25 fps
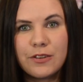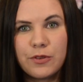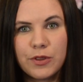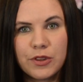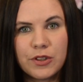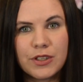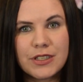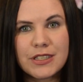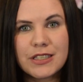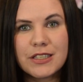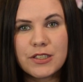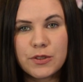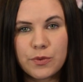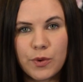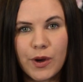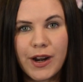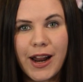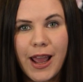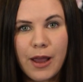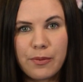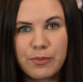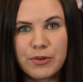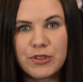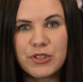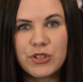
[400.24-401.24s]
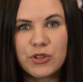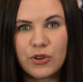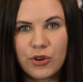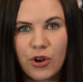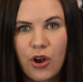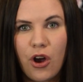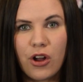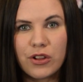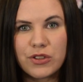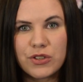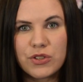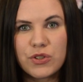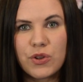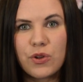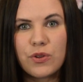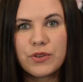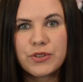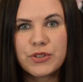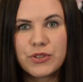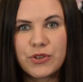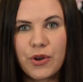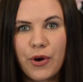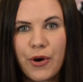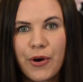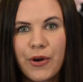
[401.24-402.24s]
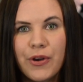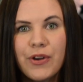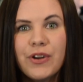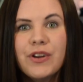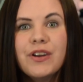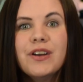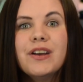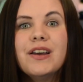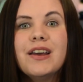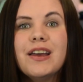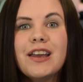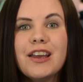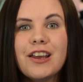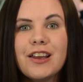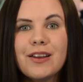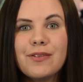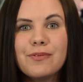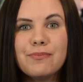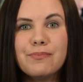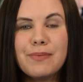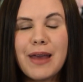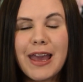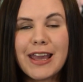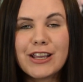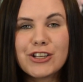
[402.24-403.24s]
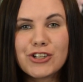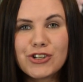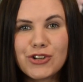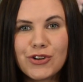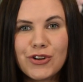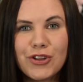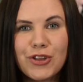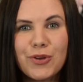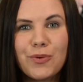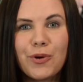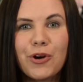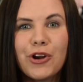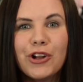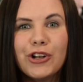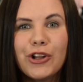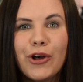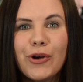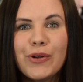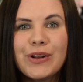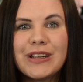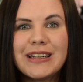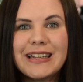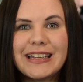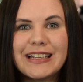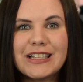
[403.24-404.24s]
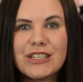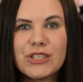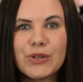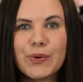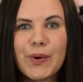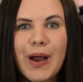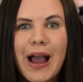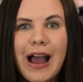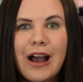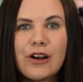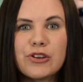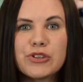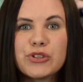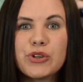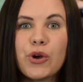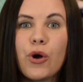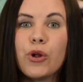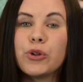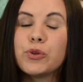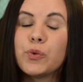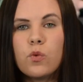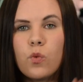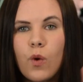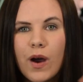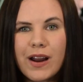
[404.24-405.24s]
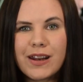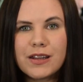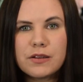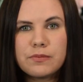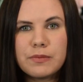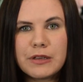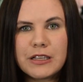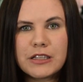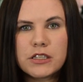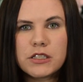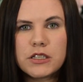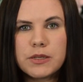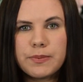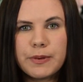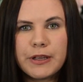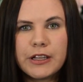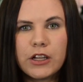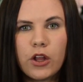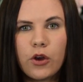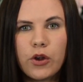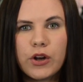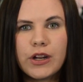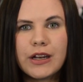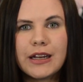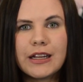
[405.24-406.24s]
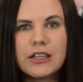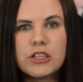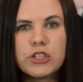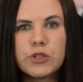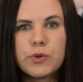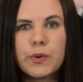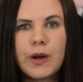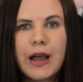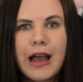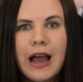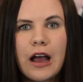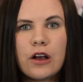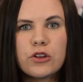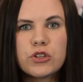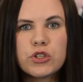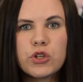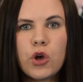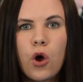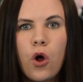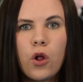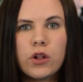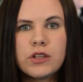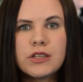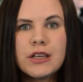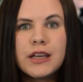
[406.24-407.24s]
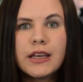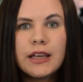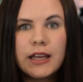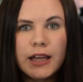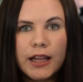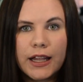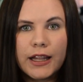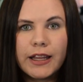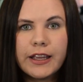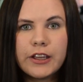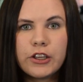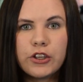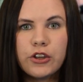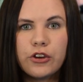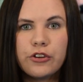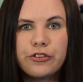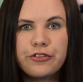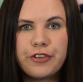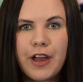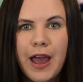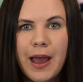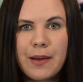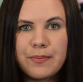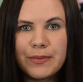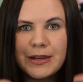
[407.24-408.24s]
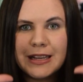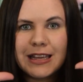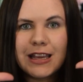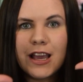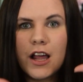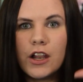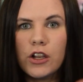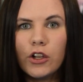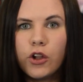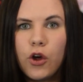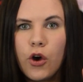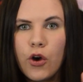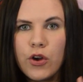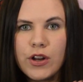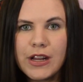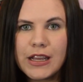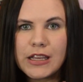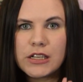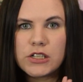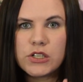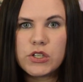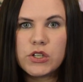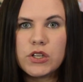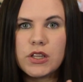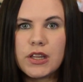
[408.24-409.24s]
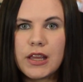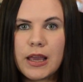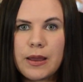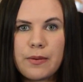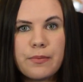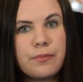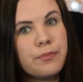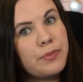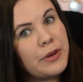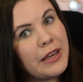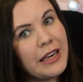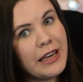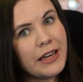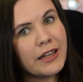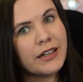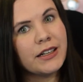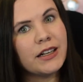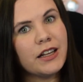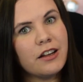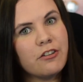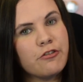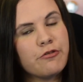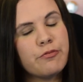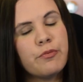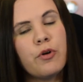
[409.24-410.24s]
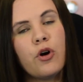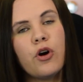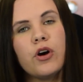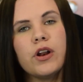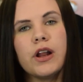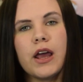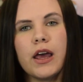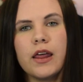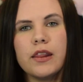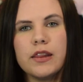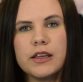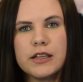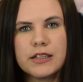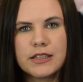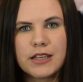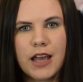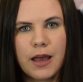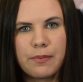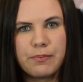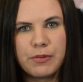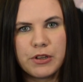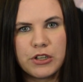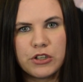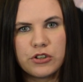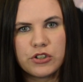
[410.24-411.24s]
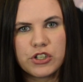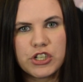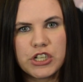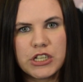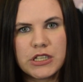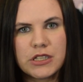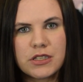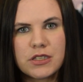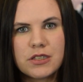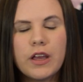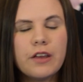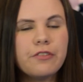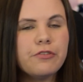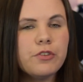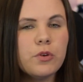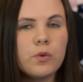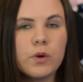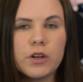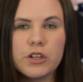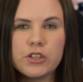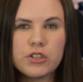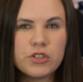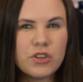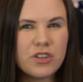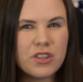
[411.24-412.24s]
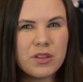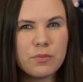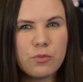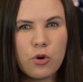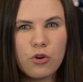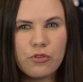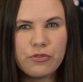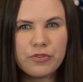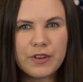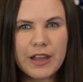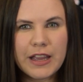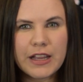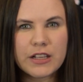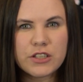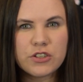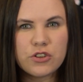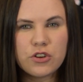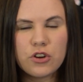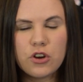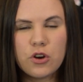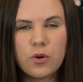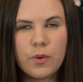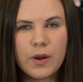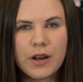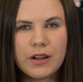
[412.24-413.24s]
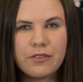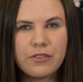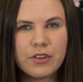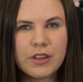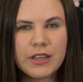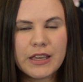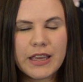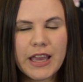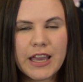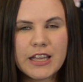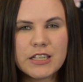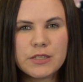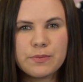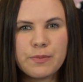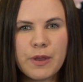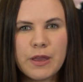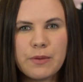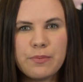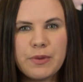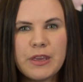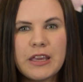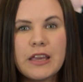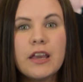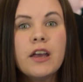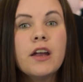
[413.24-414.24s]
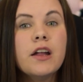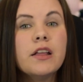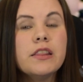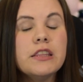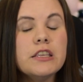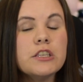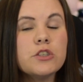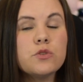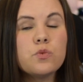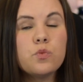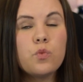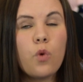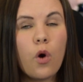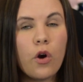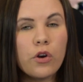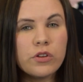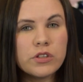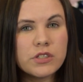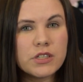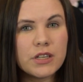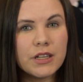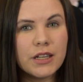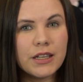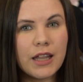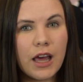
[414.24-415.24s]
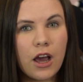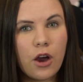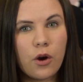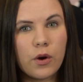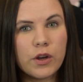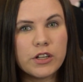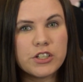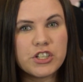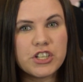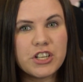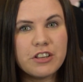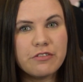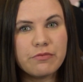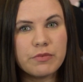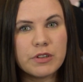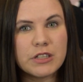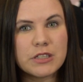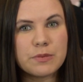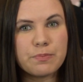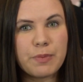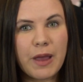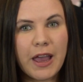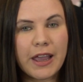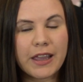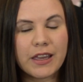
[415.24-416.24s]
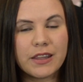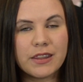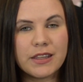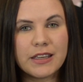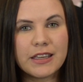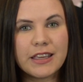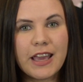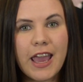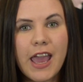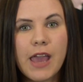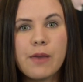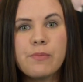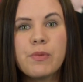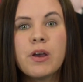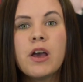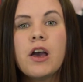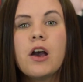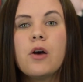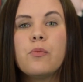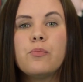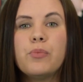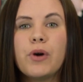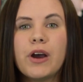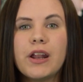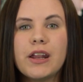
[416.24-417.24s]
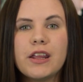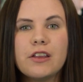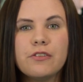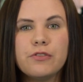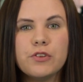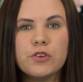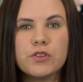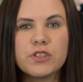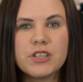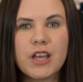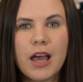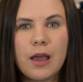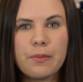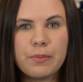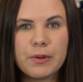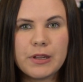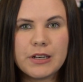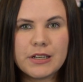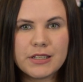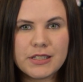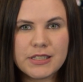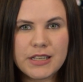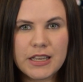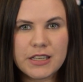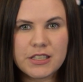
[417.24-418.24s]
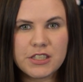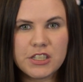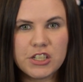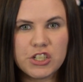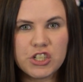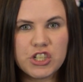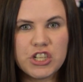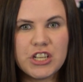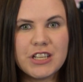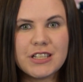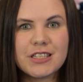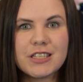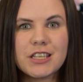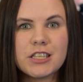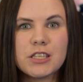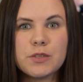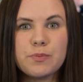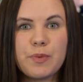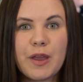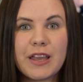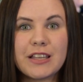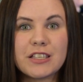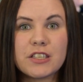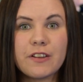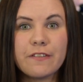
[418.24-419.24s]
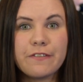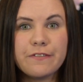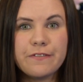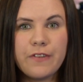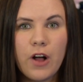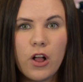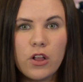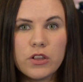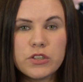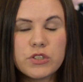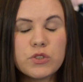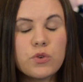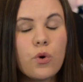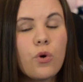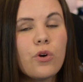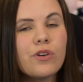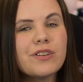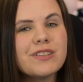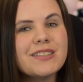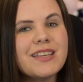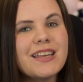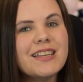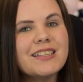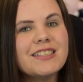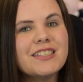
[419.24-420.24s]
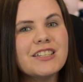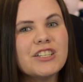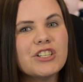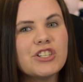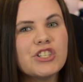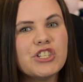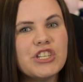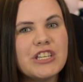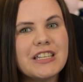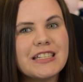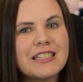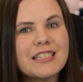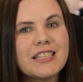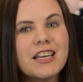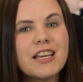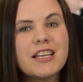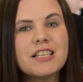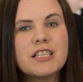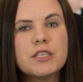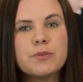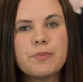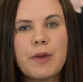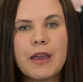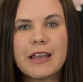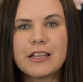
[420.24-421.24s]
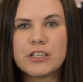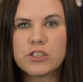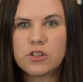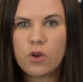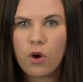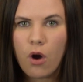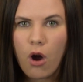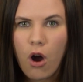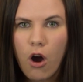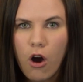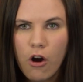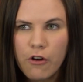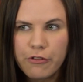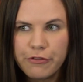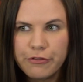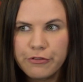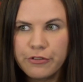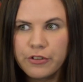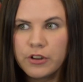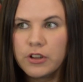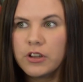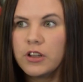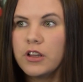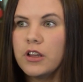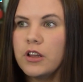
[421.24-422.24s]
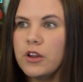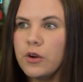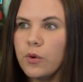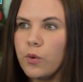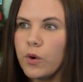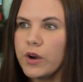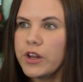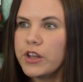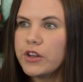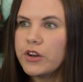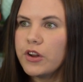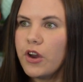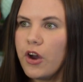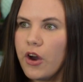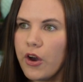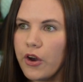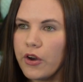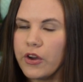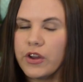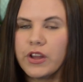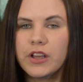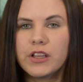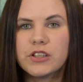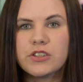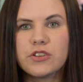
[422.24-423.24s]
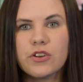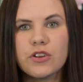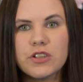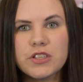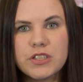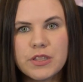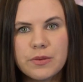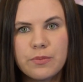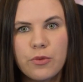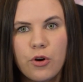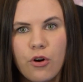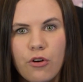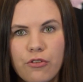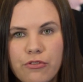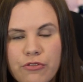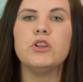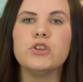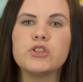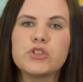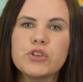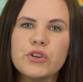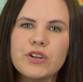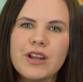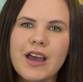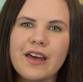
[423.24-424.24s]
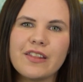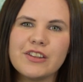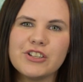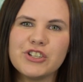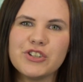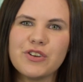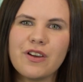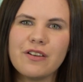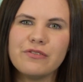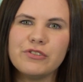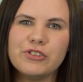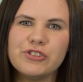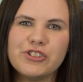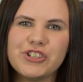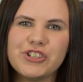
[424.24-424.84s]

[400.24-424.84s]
this is what happens on console. So make sure you are loaded into a household. What it means to be loaded into a household: click your family, load into them, be in live mode, and then type in your cheats. If you want to turn them off later or whatever the case may be, these won't allow achievements back in the game. But if you type in testing cheats space false or testing cheats space off, what do you know? It turns them off. So now that you have your